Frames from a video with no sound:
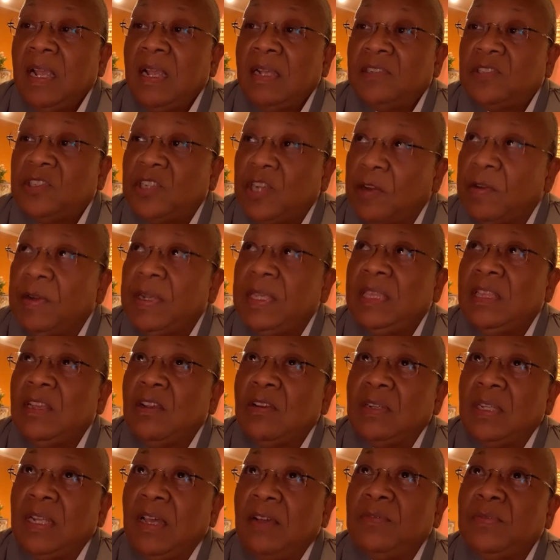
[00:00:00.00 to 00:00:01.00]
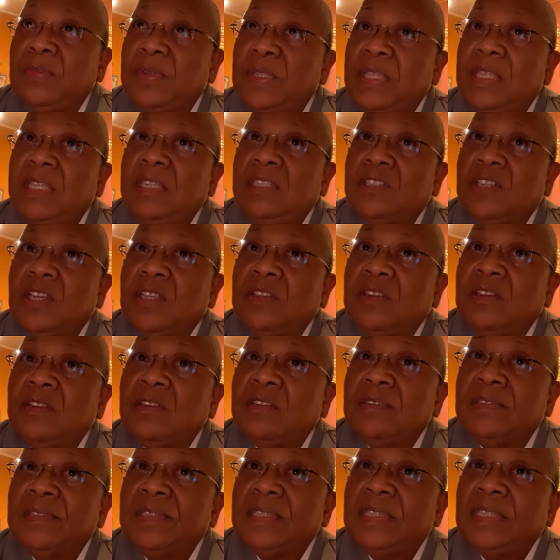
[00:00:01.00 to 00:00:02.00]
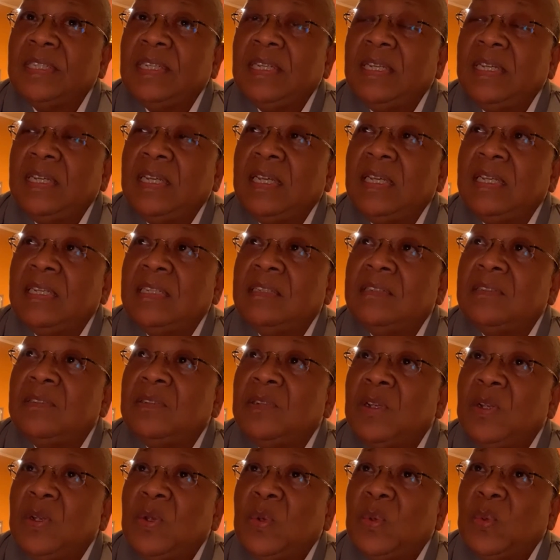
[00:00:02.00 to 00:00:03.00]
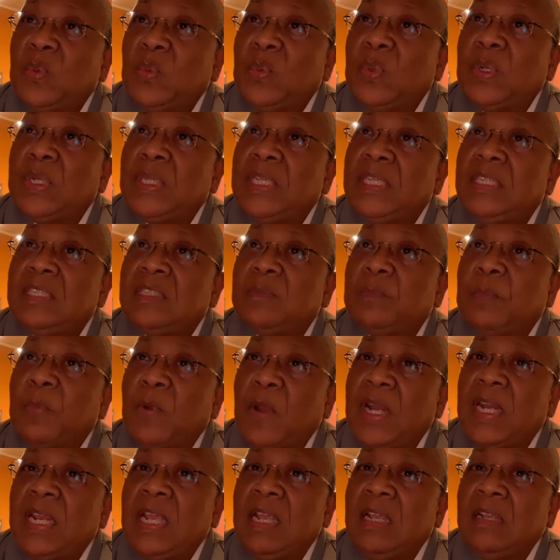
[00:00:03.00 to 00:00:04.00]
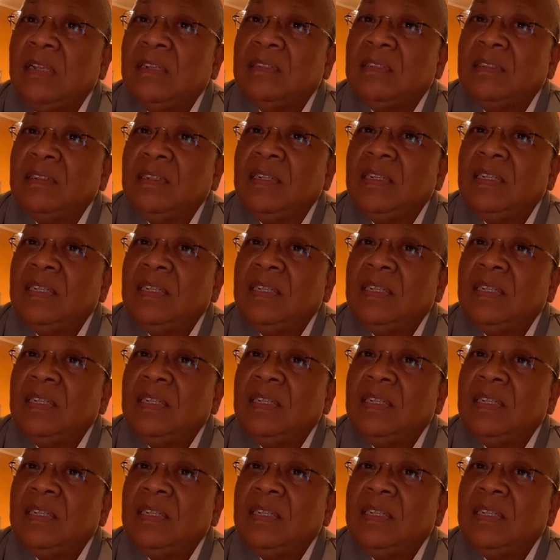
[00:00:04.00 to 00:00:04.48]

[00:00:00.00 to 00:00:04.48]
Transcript: sharing their love with each other, and really spreading